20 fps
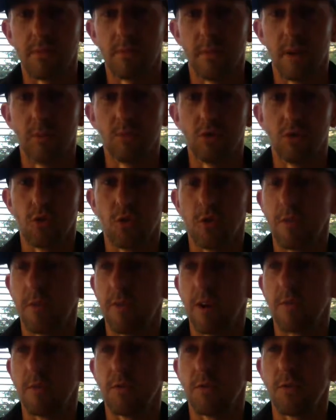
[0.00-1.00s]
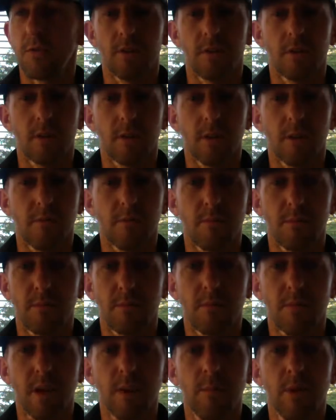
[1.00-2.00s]
I'm sure it'll be around for
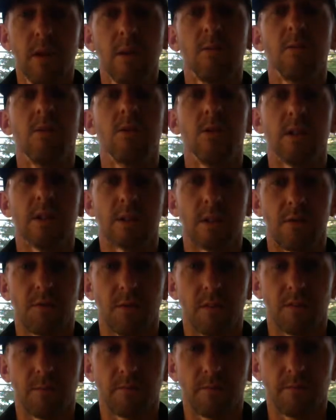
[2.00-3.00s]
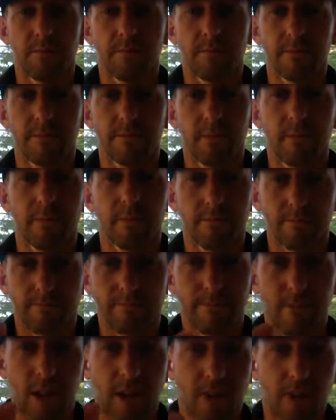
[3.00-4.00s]
many, many more years after this.
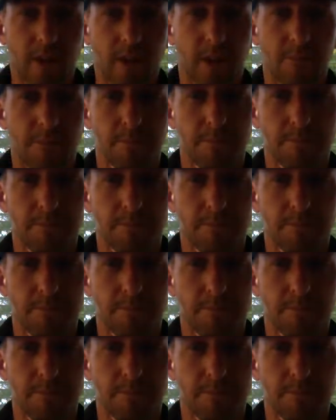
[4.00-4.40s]
Catch you later.